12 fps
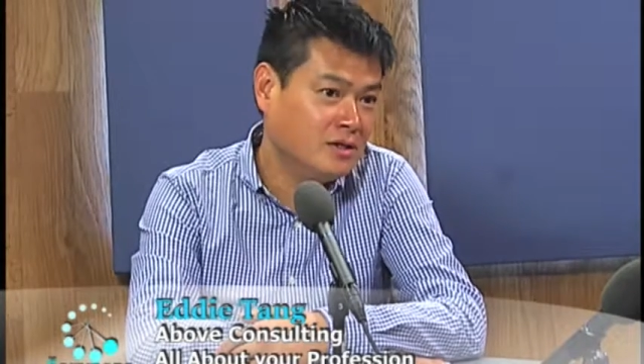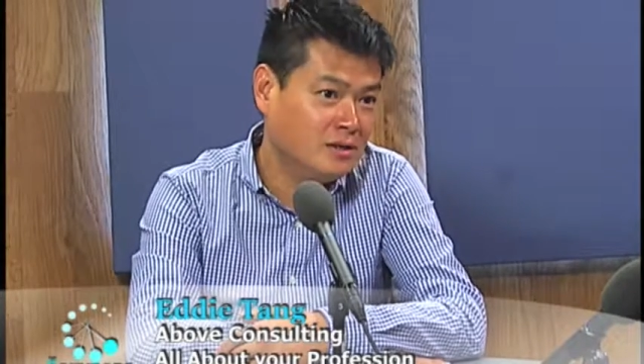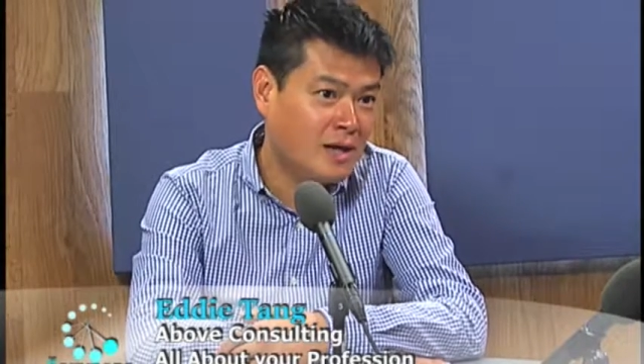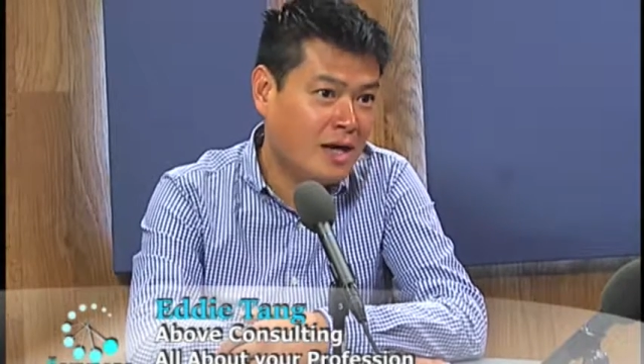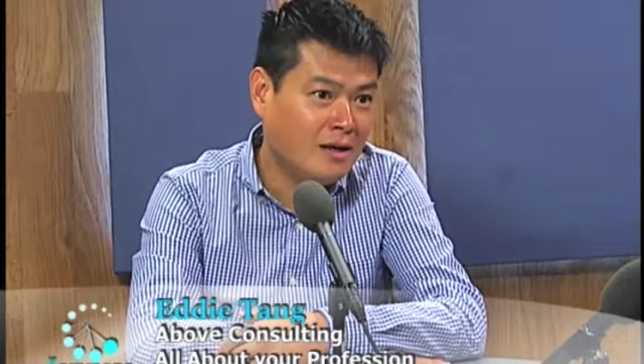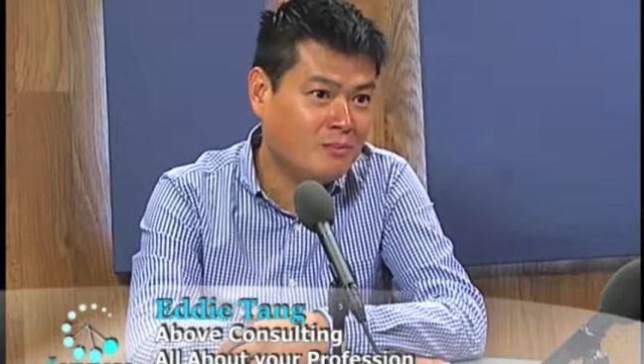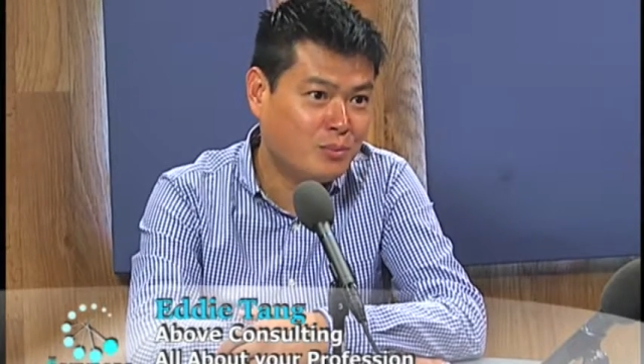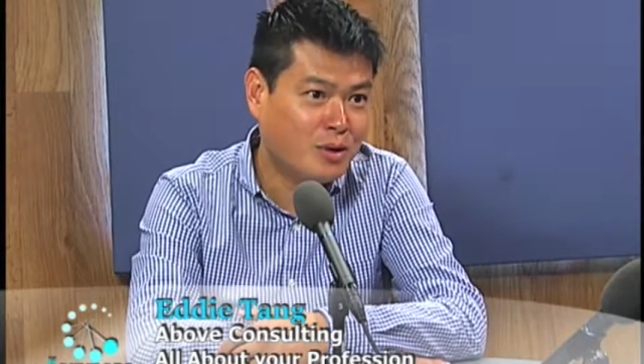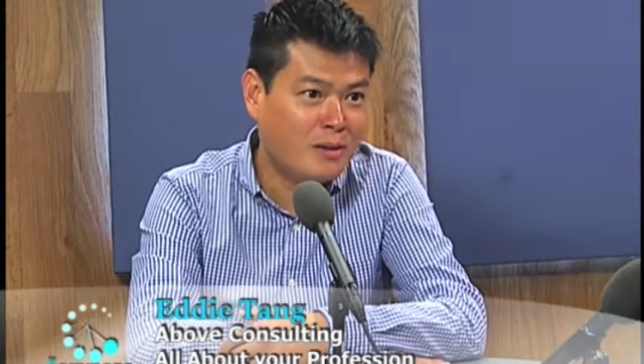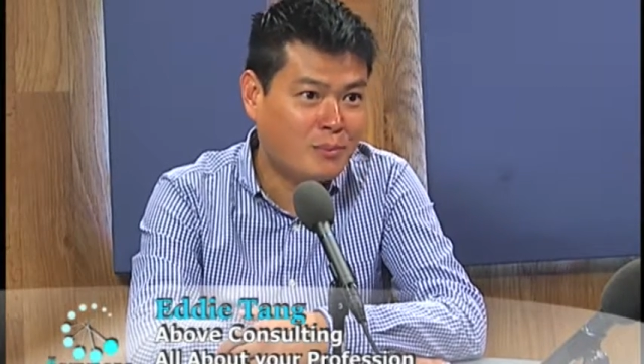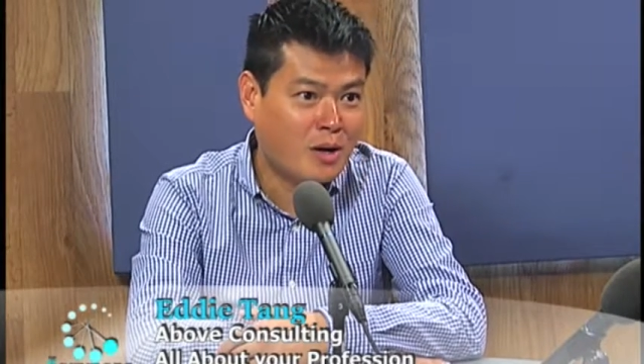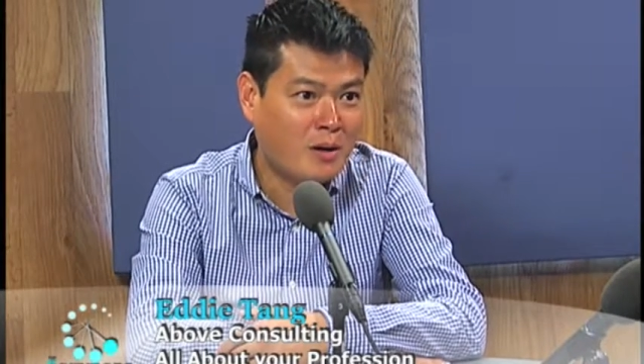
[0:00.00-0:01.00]
can
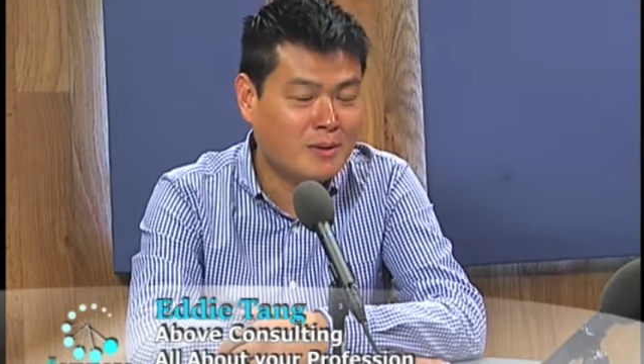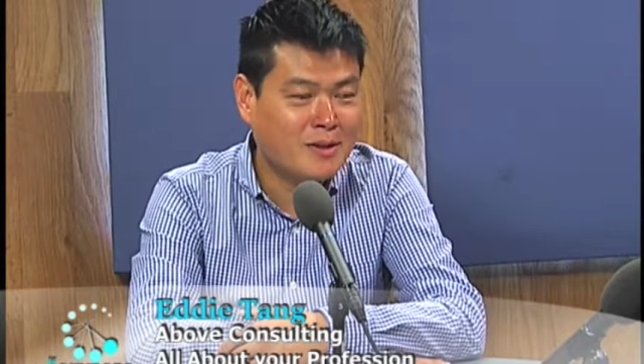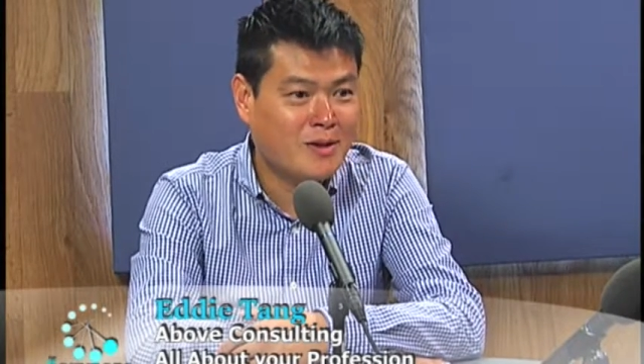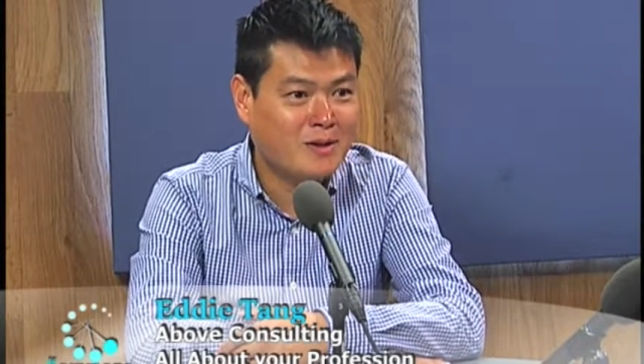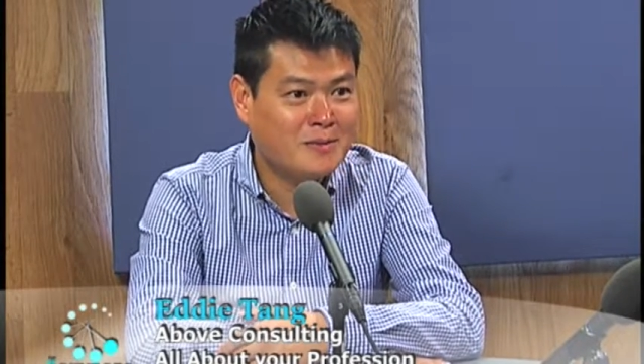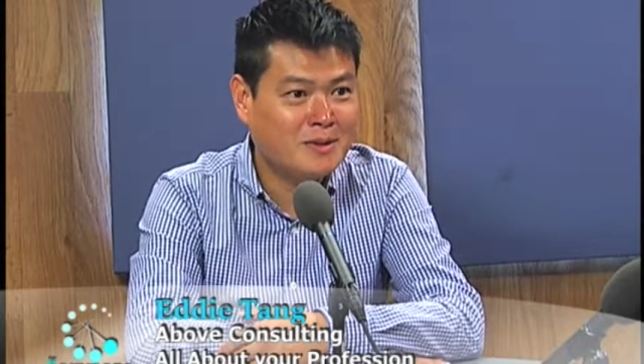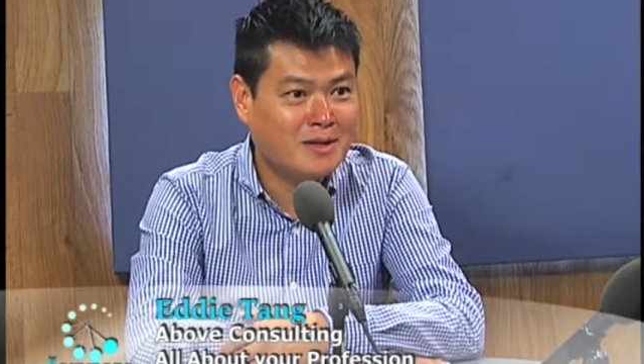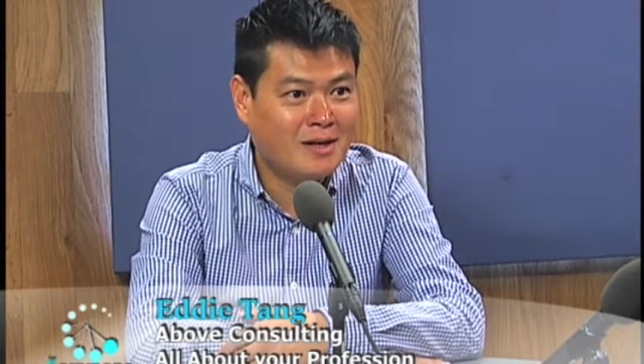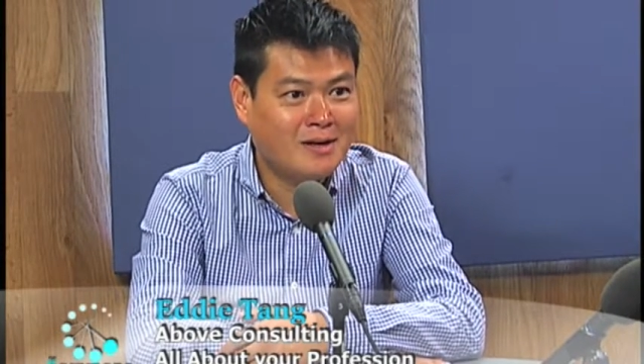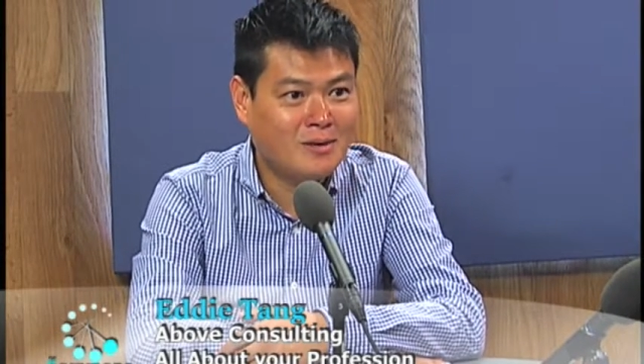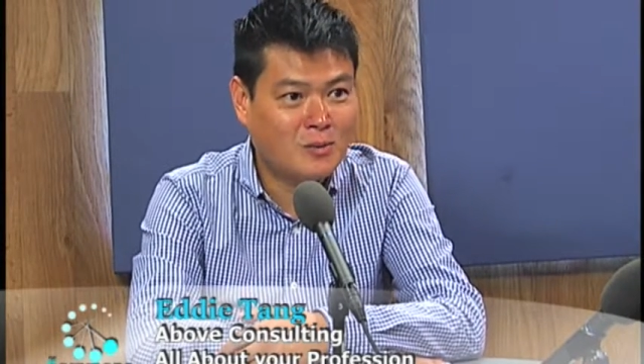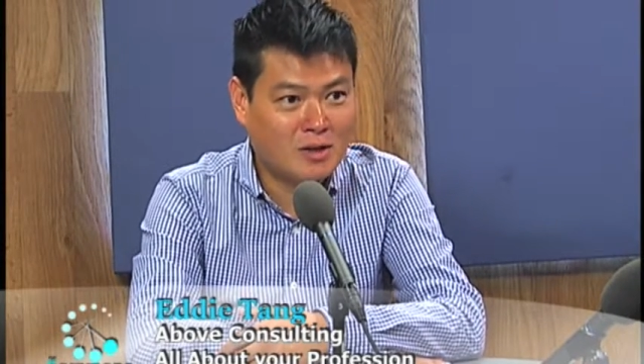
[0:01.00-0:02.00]
probably call me
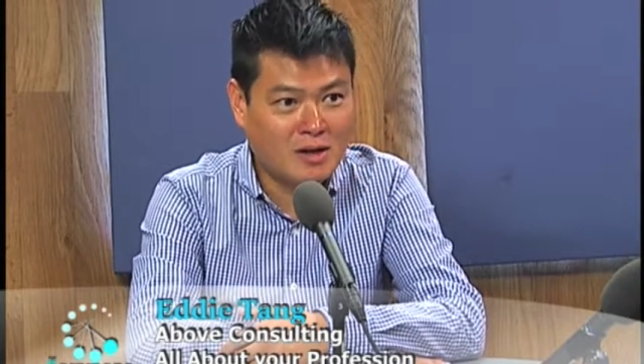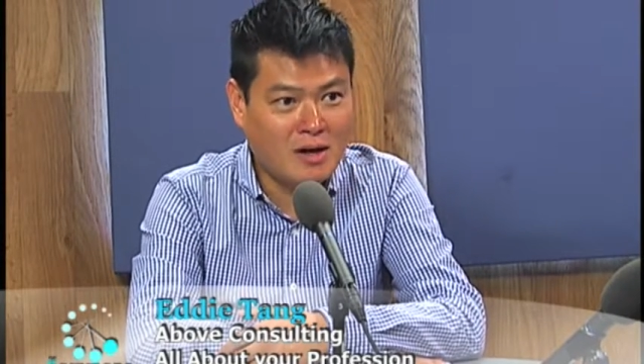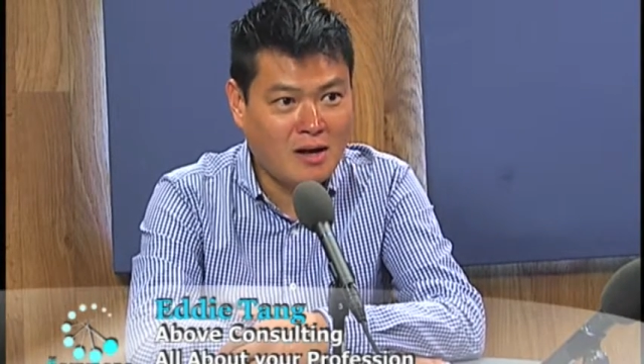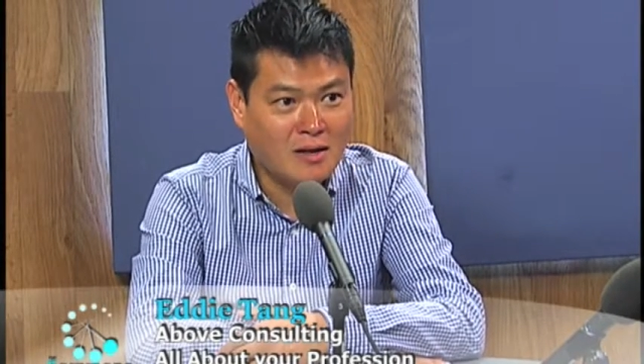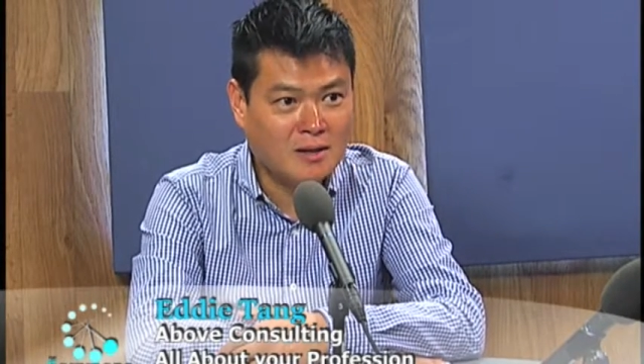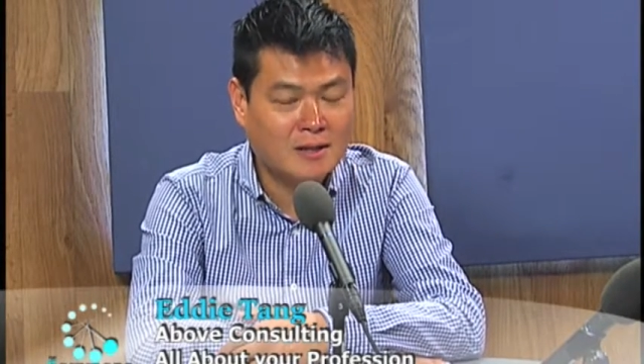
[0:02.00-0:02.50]
a workaholic.